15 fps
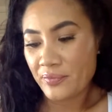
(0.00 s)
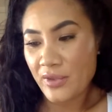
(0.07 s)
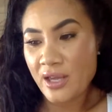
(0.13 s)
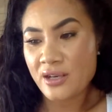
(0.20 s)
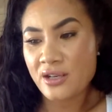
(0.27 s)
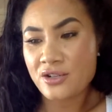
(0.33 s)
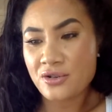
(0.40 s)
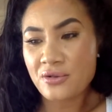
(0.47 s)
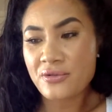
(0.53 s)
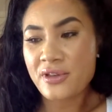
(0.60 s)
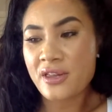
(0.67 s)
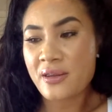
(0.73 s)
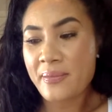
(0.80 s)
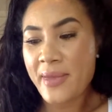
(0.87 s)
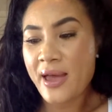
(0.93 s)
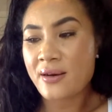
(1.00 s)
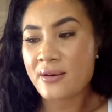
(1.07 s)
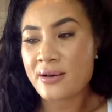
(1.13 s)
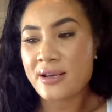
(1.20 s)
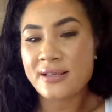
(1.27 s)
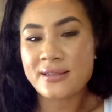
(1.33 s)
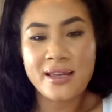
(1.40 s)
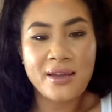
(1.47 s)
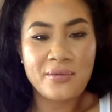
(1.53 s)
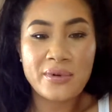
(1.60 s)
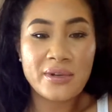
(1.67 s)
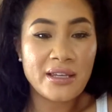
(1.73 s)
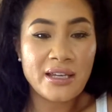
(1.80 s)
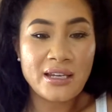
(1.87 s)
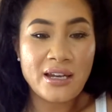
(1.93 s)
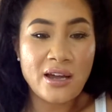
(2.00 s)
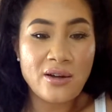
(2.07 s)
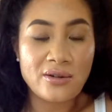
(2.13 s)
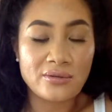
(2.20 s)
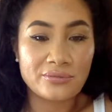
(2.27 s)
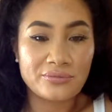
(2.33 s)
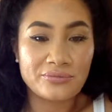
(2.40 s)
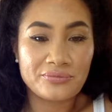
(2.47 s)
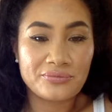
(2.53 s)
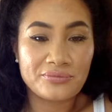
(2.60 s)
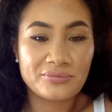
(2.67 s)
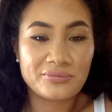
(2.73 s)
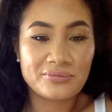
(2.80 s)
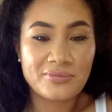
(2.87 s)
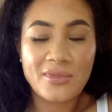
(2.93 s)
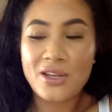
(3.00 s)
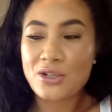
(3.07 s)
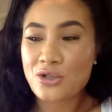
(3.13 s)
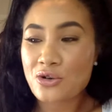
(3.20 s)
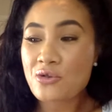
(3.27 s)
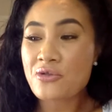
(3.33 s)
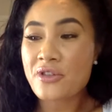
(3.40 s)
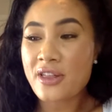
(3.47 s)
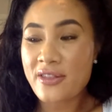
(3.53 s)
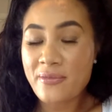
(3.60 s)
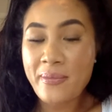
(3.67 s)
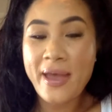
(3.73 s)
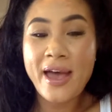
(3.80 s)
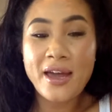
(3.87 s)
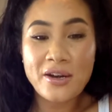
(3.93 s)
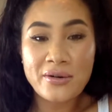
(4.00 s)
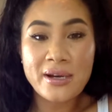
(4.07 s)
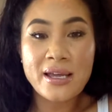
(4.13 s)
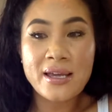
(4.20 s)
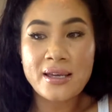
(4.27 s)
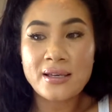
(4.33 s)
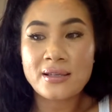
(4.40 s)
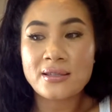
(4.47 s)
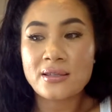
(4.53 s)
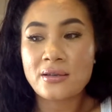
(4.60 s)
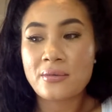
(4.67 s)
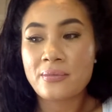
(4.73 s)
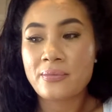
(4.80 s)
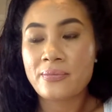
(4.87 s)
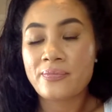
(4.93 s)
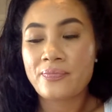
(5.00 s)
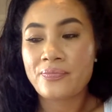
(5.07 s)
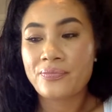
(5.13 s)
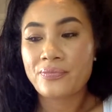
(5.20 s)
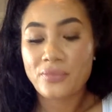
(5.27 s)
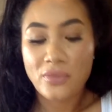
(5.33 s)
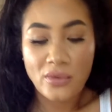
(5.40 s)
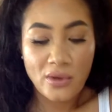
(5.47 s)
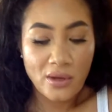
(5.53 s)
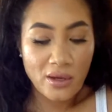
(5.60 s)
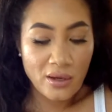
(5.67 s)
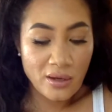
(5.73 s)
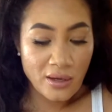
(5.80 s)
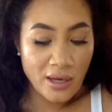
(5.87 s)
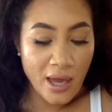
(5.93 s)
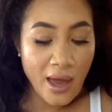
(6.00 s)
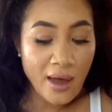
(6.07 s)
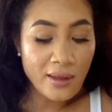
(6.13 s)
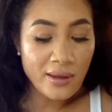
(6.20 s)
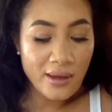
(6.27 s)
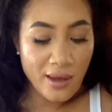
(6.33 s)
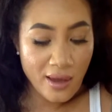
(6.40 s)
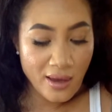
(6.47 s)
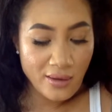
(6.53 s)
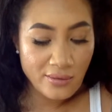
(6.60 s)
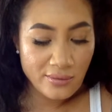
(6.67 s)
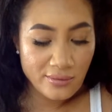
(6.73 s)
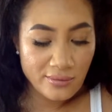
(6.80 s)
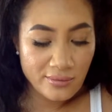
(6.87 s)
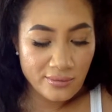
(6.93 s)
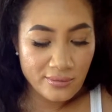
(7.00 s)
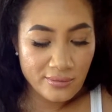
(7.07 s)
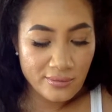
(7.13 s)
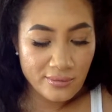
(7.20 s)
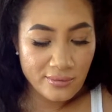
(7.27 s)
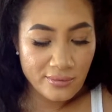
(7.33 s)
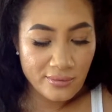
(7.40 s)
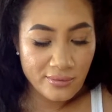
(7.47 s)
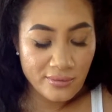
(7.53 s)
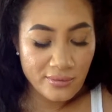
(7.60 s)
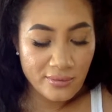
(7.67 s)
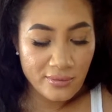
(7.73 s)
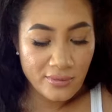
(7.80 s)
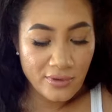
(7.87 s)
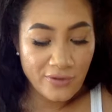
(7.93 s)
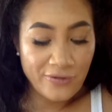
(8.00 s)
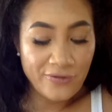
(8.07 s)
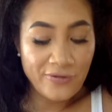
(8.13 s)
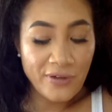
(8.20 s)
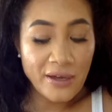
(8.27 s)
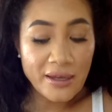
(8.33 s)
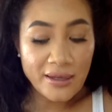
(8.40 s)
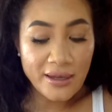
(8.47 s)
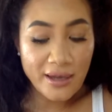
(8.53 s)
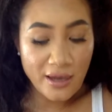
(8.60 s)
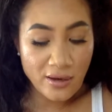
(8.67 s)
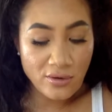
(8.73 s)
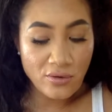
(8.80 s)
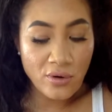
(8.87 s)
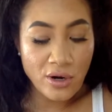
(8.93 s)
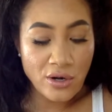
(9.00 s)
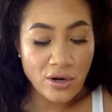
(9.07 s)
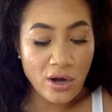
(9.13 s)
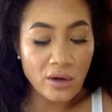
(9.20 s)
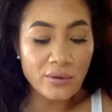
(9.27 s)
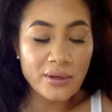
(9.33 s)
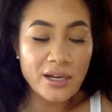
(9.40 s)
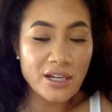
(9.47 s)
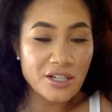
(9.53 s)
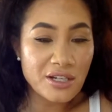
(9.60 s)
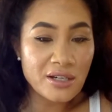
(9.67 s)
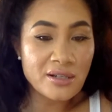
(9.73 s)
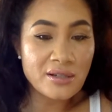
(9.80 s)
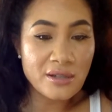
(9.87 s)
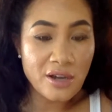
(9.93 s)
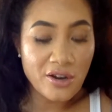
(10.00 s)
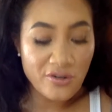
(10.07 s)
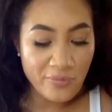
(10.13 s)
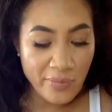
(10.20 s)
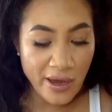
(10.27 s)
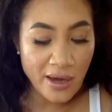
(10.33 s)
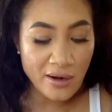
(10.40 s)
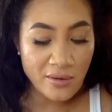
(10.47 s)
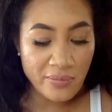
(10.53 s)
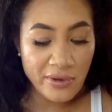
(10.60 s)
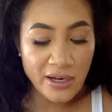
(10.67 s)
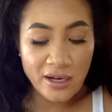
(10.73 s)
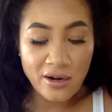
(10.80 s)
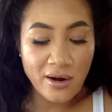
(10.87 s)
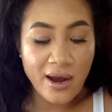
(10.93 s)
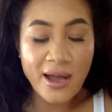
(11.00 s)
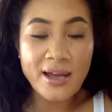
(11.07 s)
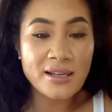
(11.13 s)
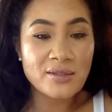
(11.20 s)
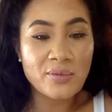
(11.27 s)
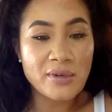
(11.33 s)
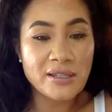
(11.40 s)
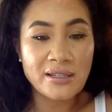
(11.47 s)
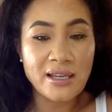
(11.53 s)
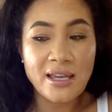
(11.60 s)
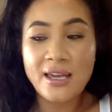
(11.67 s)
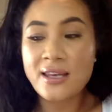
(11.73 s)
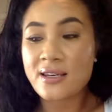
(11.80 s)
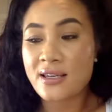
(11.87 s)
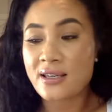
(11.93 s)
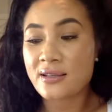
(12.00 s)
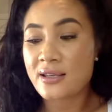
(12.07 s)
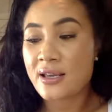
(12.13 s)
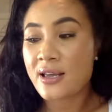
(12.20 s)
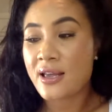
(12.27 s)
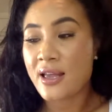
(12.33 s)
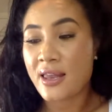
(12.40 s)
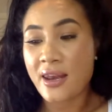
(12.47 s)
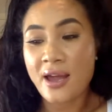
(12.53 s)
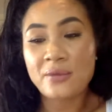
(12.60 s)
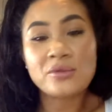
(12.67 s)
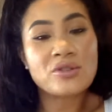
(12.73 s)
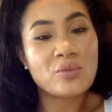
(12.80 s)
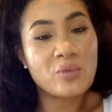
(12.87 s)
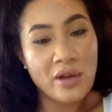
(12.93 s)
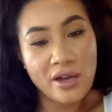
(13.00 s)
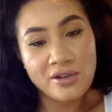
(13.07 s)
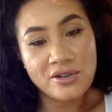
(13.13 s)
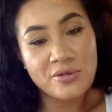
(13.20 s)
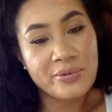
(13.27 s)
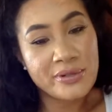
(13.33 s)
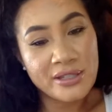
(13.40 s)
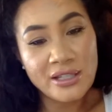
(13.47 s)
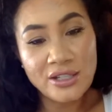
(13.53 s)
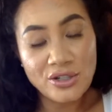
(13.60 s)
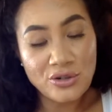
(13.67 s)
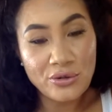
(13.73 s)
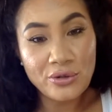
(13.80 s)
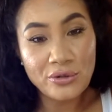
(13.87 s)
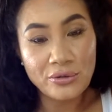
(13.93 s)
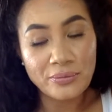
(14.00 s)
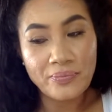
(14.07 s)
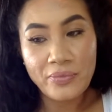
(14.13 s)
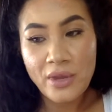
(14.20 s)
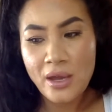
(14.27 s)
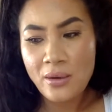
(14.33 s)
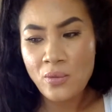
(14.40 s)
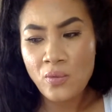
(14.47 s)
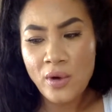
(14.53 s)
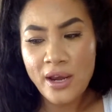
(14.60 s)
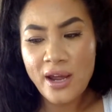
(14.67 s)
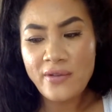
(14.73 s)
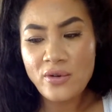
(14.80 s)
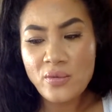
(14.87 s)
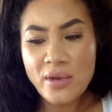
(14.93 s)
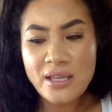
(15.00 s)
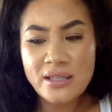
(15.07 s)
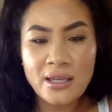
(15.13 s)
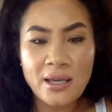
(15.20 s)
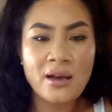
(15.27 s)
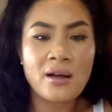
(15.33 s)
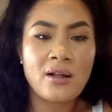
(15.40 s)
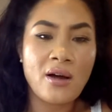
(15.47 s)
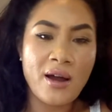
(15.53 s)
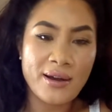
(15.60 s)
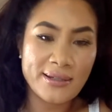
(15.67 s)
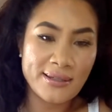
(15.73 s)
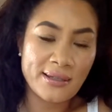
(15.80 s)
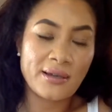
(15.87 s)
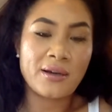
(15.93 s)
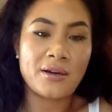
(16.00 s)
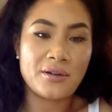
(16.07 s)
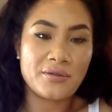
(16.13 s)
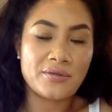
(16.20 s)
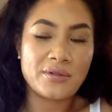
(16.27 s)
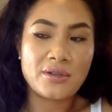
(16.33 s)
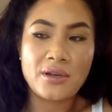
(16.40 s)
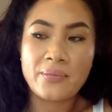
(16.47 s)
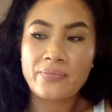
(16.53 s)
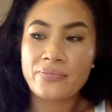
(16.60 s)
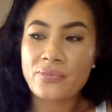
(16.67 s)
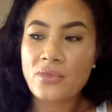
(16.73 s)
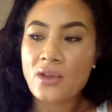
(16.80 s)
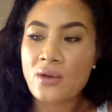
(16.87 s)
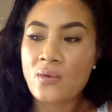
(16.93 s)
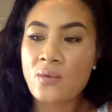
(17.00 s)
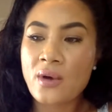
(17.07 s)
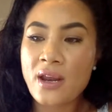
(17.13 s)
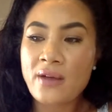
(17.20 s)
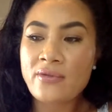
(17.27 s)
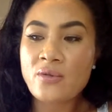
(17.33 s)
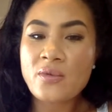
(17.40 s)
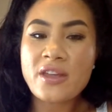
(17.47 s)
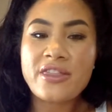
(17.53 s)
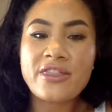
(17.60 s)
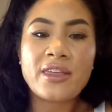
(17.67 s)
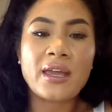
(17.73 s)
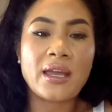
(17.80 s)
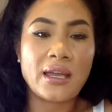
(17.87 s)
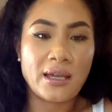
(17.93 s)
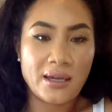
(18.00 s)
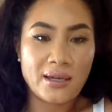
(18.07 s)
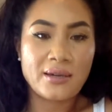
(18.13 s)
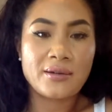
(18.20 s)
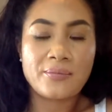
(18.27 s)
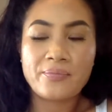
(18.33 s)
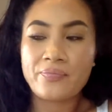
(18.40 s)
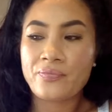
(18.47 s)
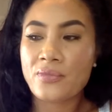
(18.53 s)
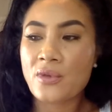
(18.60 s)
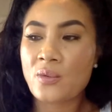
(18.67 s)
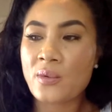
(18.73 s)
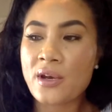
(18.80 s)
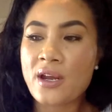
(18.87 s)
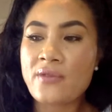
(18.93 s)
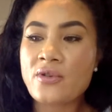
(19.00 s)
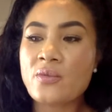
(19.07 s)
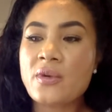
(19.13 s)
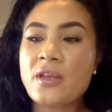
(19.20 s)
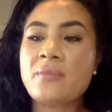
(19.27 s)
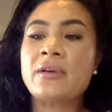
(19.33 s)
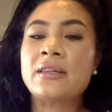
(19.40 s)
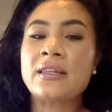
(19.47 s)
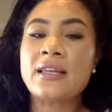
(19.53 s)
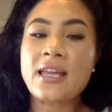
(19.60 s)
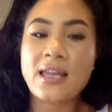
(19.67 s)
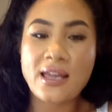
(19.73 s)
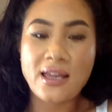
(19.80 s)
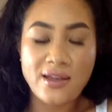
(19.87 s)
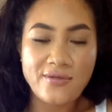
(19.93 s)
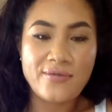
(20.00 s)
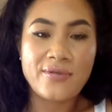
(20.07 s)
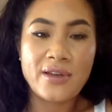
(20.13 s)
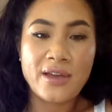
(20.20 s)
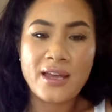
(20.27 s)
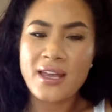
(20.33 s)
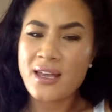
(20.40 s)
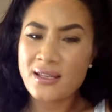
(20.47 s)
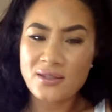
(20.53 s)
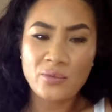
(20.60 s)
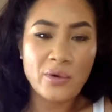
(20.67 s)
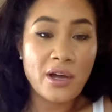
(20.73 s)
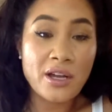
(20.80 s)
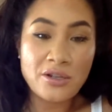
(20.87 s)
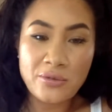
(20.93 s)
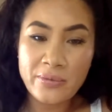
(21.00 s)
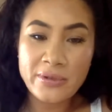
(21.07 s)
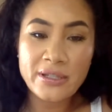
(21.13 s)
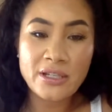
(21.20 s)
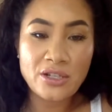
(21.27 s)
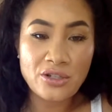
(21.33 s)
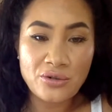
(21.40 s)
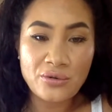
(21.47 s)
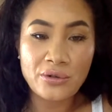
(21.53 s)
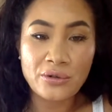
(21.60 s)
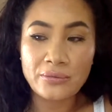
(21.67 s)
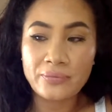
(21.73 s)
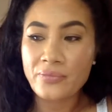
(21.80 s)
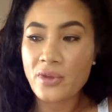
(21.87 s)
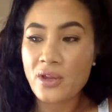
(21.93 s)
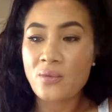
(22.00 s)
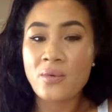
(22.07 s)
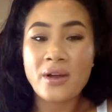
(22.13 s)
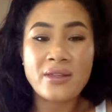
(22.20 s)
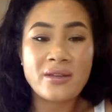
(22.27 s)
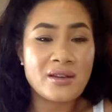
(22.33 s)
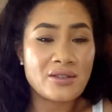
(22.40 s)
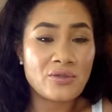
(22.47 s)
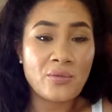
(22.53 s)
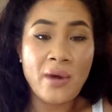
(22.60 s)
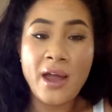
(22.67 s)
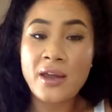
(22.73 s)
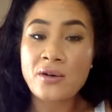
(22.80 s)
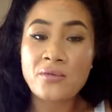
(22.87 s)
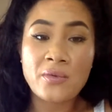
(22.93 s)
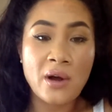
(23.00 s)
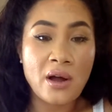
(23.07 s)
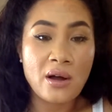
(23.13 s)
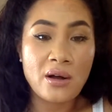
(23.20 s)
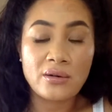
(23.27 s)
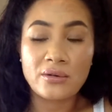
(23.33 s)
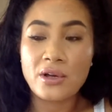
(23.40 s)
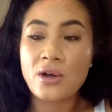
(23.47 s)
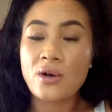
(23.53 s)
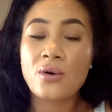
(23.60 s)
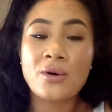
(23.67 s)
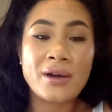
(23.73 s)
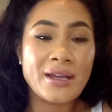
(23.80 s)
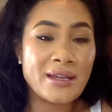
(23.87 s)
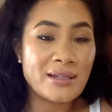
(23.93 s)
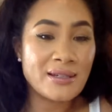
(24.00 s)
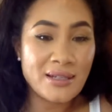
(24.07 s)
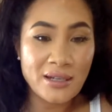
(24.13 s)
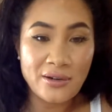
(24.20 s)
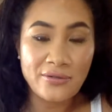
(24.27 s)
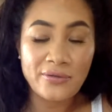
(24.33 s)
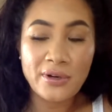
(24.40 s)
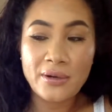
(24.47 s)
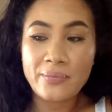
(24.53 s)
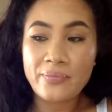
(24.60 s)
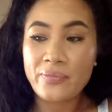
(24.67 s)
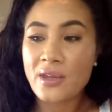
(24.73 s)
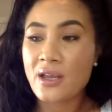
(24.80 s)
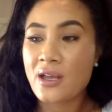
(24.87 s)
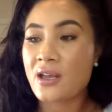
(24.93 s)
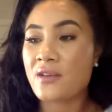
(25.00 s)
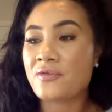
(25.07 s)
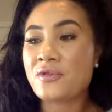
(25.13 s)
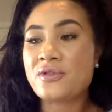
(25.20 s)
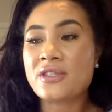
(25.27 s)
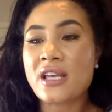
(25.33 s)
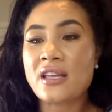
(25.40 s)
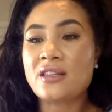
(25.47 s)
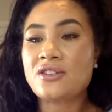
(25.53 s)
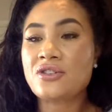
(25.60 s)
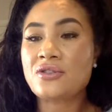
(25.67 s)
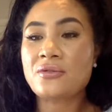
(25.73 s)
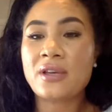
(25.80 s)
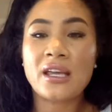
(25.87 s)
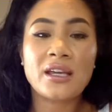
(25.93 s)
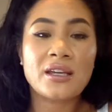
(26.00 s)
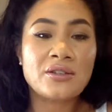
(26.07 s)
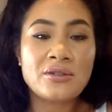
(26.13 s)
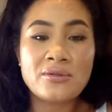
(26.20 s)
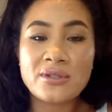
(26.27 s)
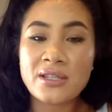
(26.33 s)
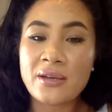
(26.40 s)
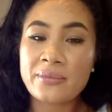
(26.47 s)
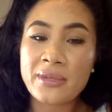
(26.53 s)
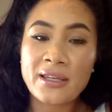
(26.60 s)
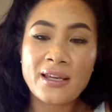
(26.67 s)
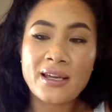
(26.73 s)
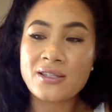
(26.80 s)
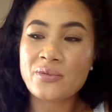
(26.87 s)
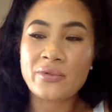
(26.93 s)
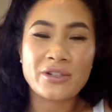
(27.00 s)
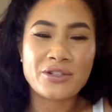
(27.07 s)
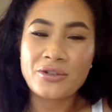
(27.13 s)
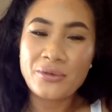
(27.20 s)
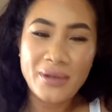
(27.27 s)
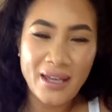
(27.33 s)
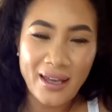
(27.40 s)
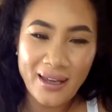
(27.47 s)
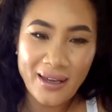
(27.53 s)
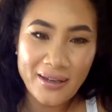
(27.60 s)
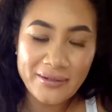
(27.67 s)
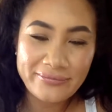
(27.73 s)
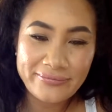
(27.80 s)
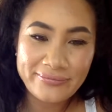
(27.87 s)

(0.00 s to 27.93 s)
And the truth of the matter is they really don't. Truth of the matter is Kelly feeling or knowing that she deserved better, but in her eyes wasn't getting it. And that was 100% true. Whatever we tell ourselves, whatever we think, whatever we believe, it's 100% true, whether it's right or wrong or indifferent. If you say that you can't do something, guess what? You can't.